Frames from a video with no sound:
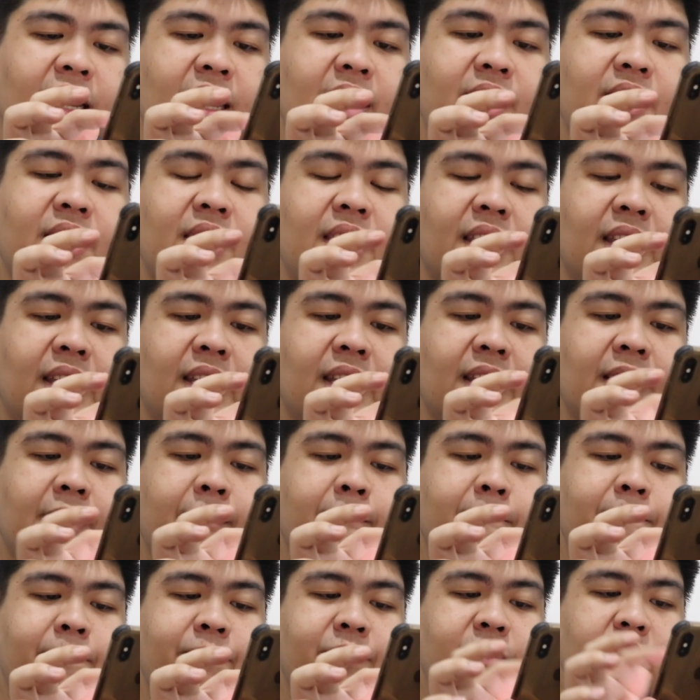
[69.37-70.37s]
and
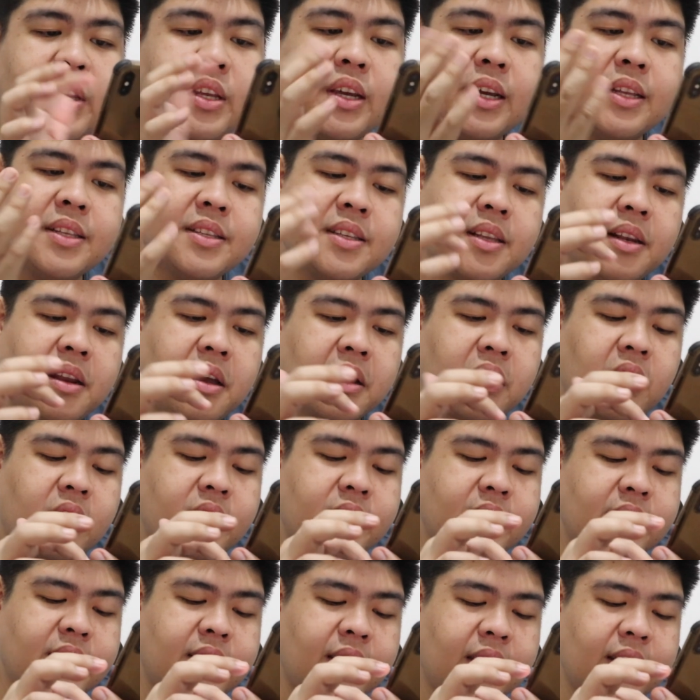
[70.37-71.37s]
then you can select
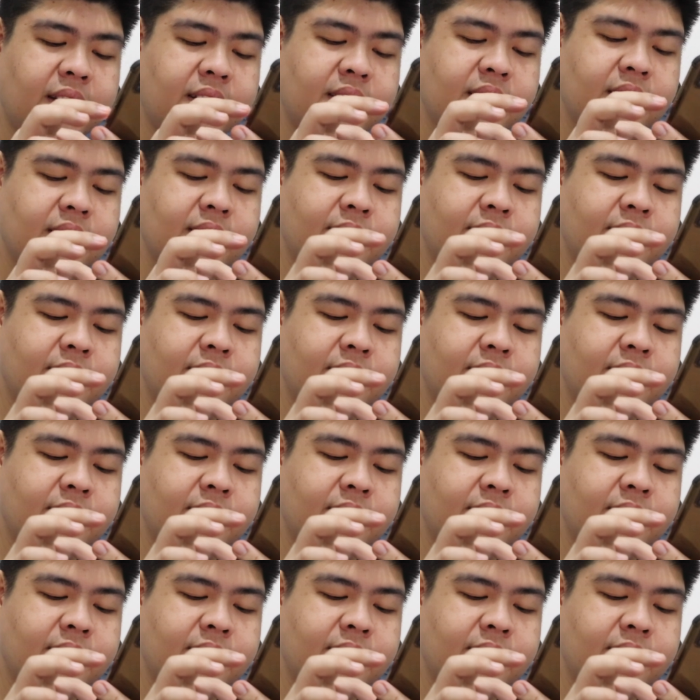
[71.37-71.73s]
on the date.